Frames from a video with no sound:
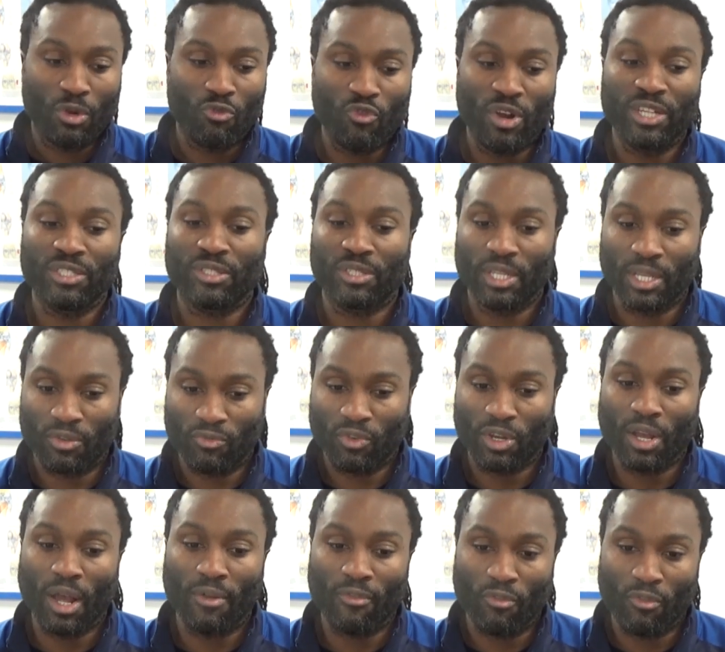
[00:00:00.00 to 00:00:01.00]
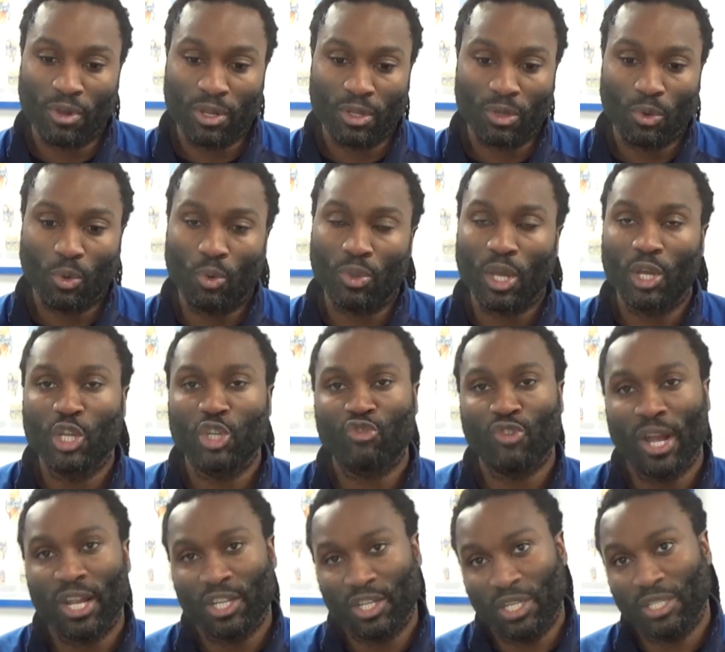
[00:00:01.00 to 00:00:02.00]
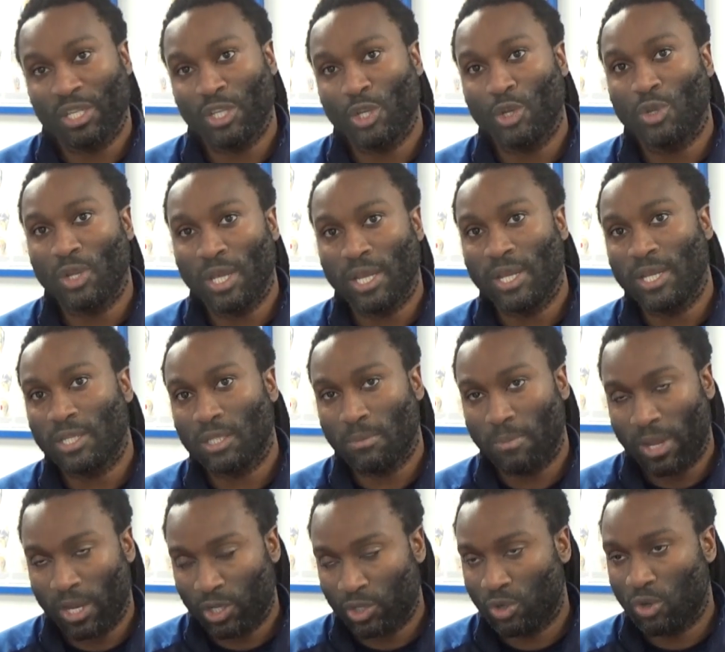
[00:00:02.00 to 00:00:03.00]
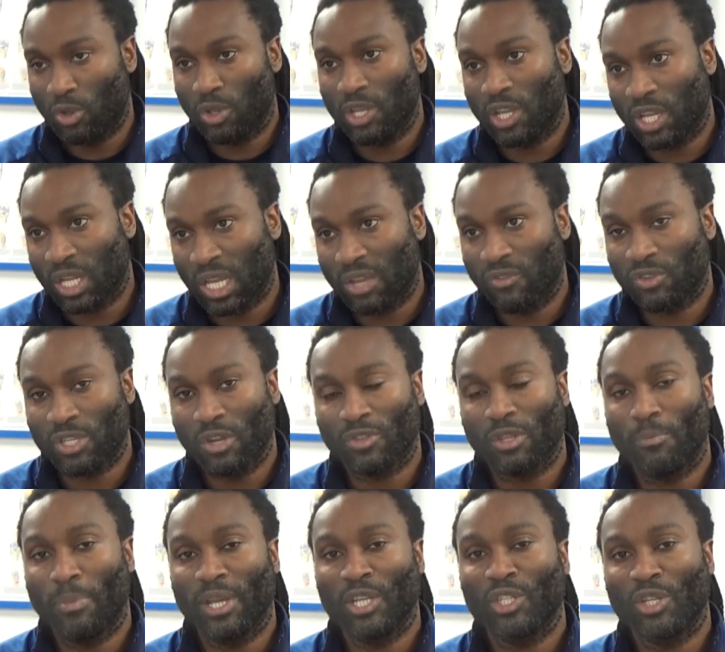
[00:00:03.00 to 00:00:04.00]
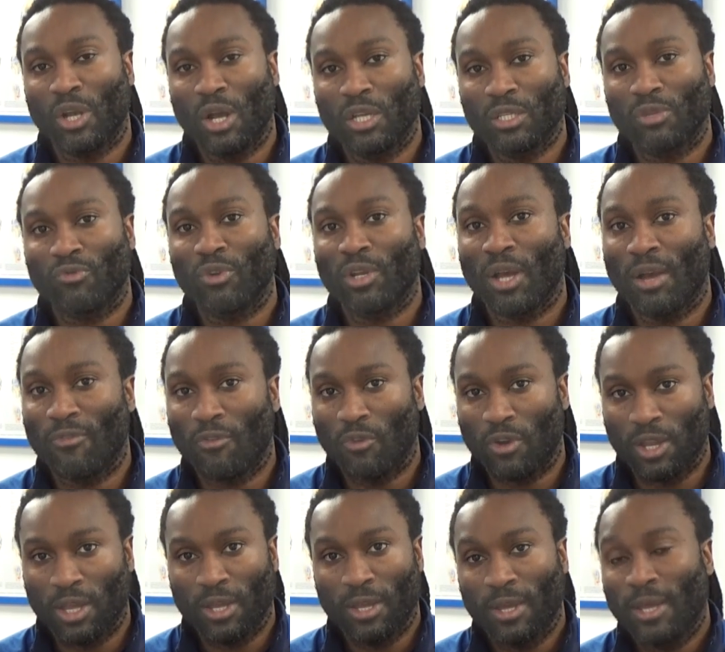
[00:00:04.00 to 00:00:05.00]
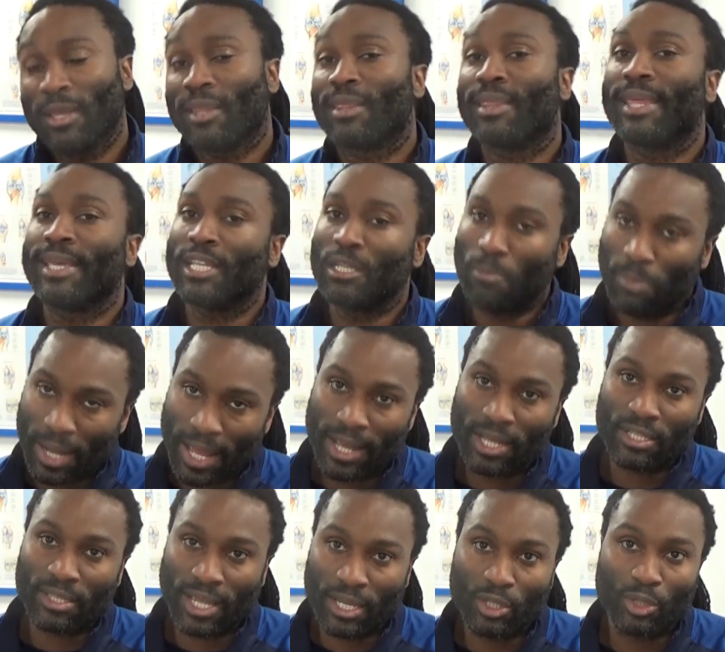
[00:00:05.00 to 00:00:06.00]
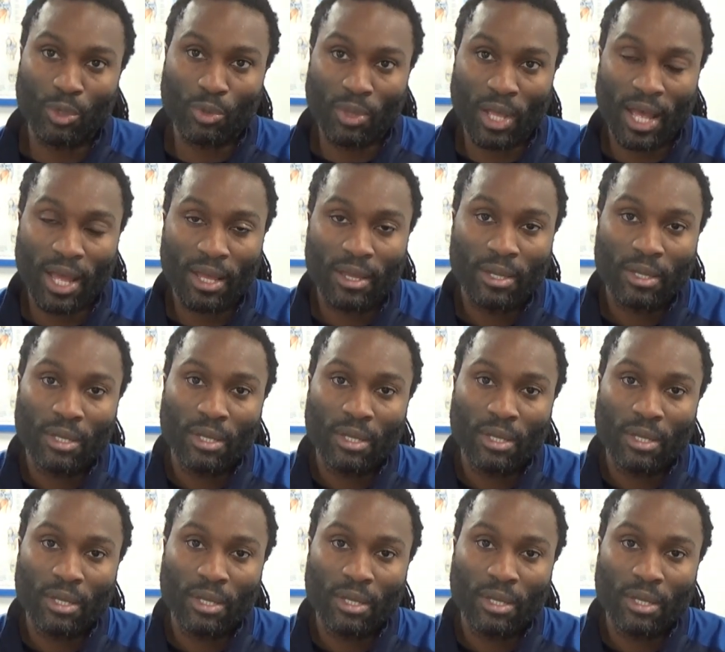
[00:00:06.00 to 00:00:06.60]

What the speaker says: resting, recovering, all those strategies that you need to make sure that you're going to give yourself the best chance of recovery. These players, they do that.